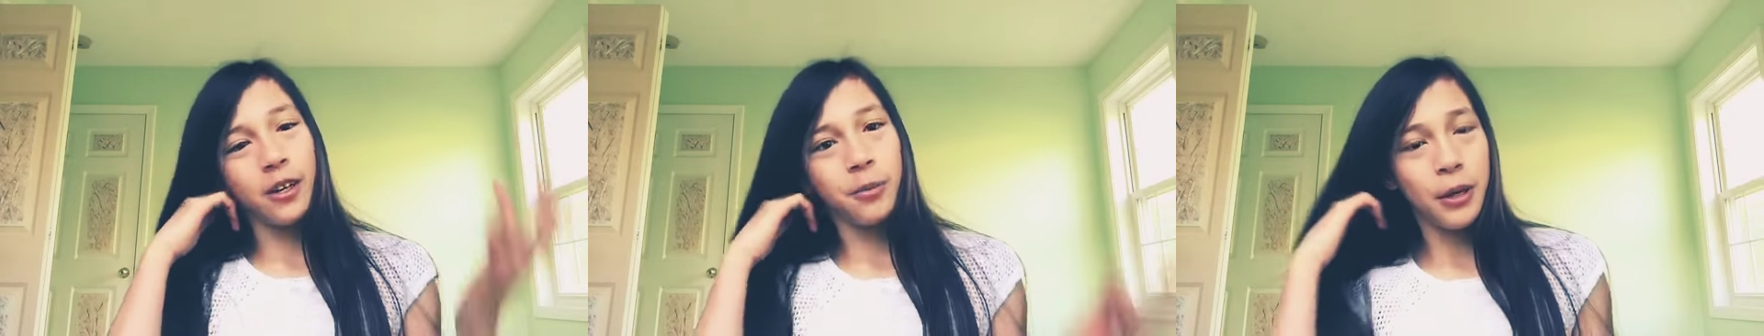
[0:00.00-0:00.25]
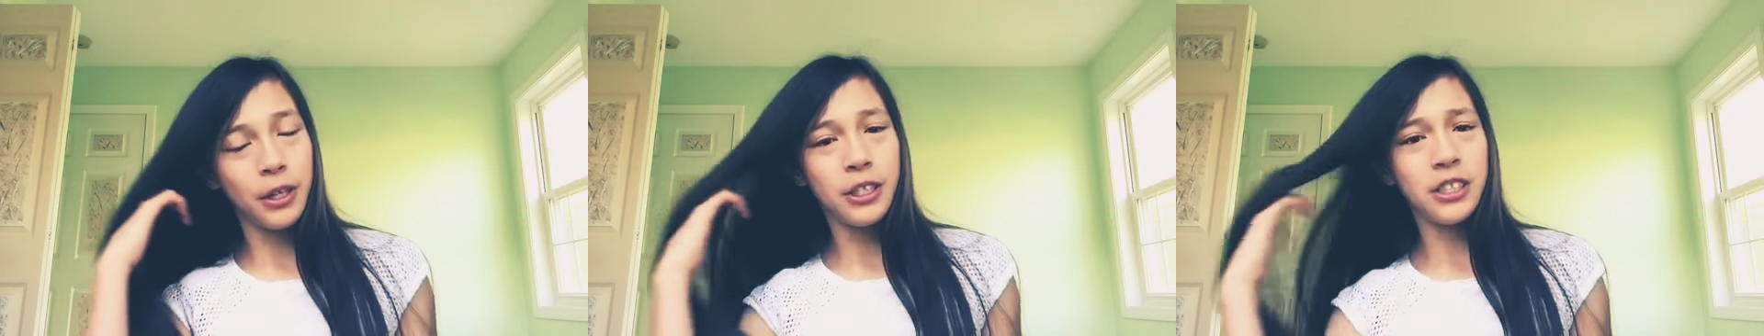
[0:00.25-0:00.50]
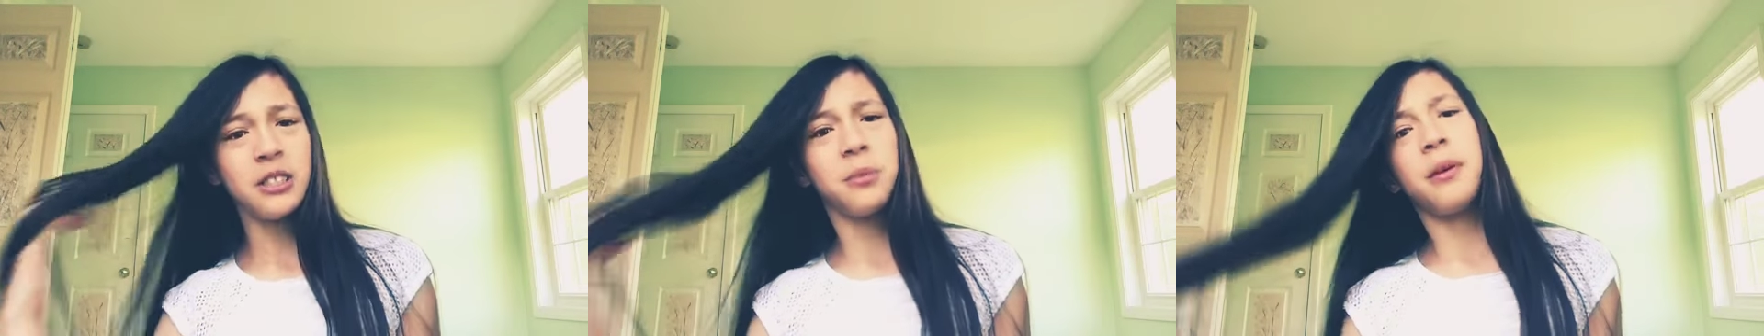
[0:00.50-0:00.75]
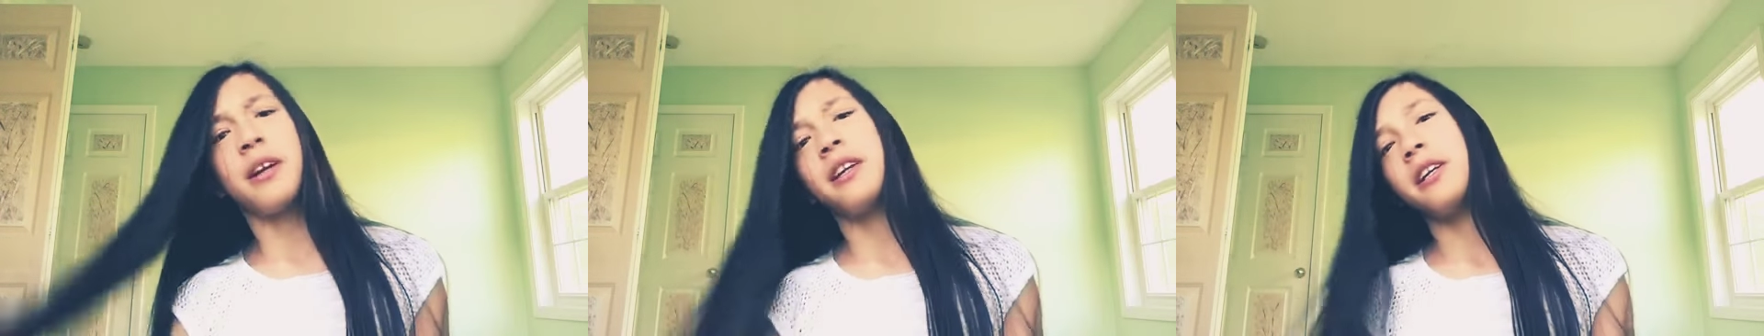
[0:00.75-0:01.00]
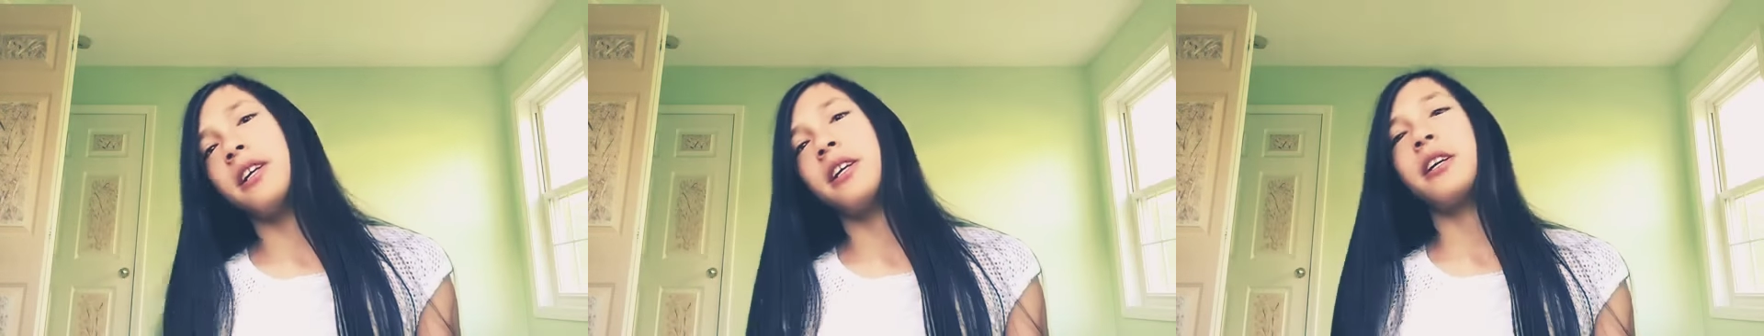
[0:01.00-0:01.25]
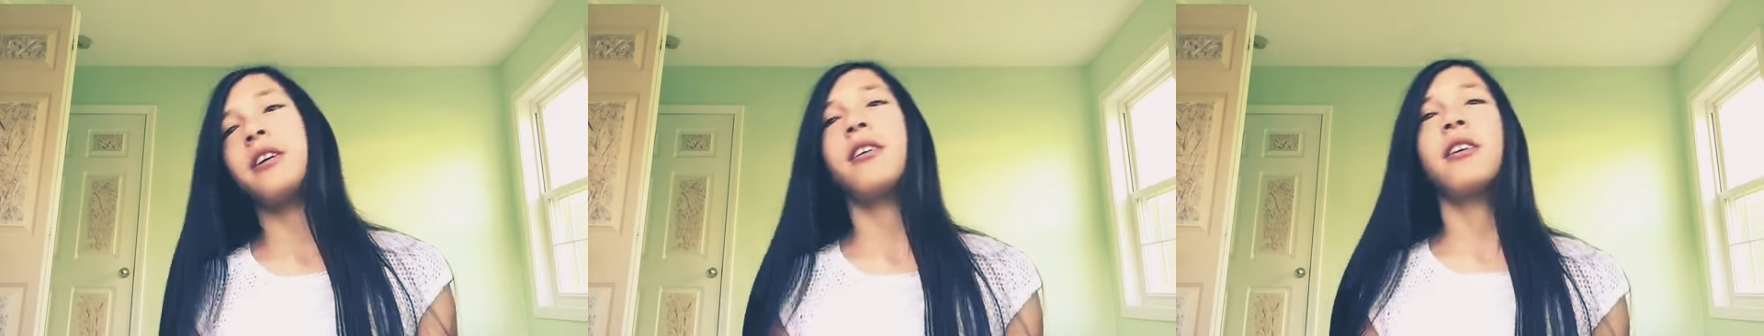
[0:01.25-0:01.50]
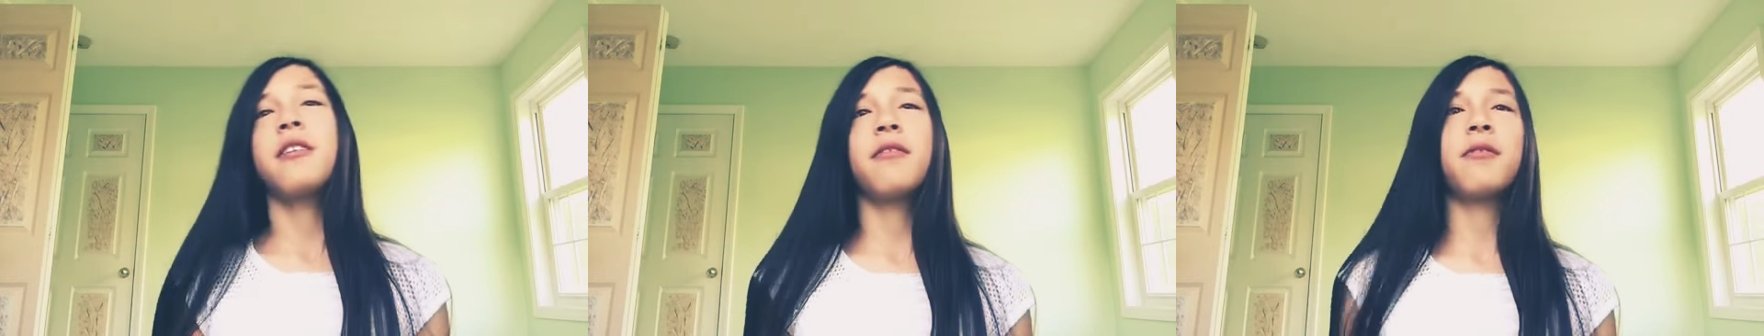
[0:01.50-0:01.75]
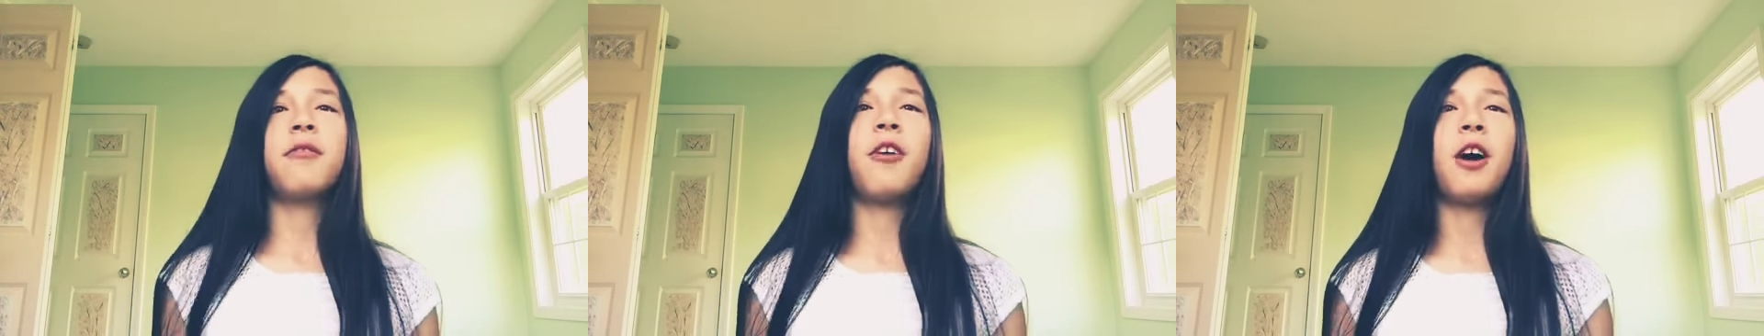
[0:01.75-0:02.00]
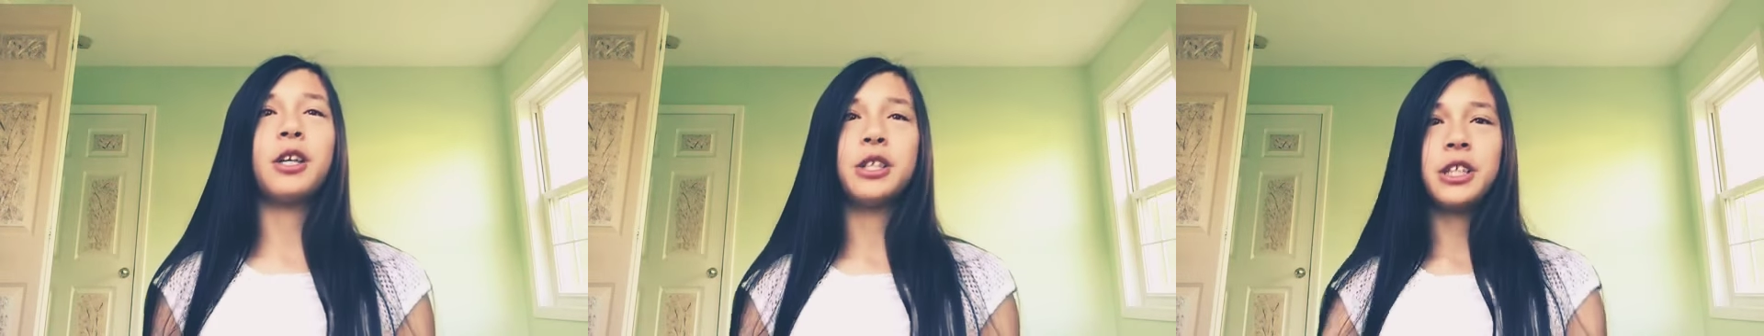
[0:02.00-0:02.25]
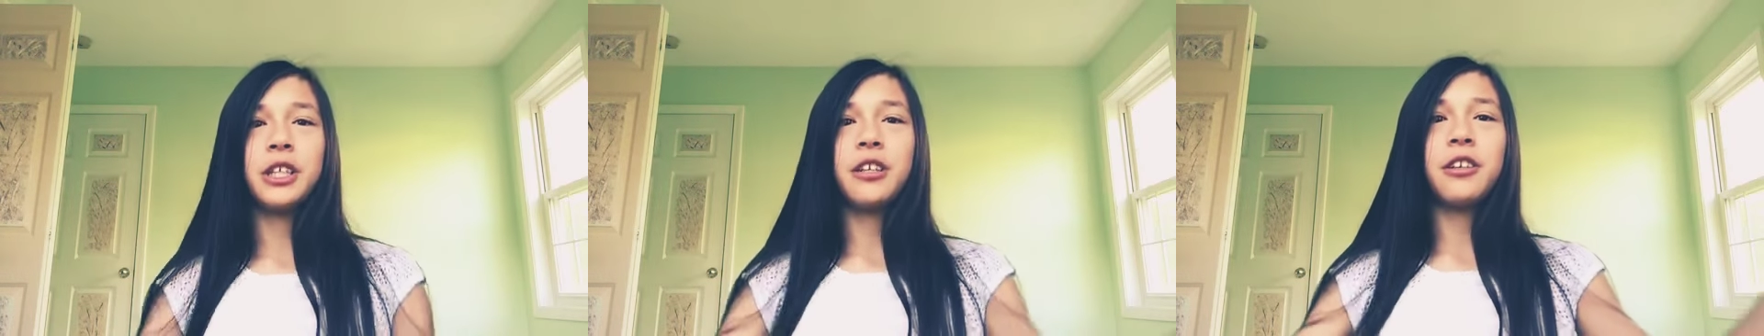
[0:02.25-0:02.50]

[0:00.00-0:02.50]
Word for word: or participating or even watching,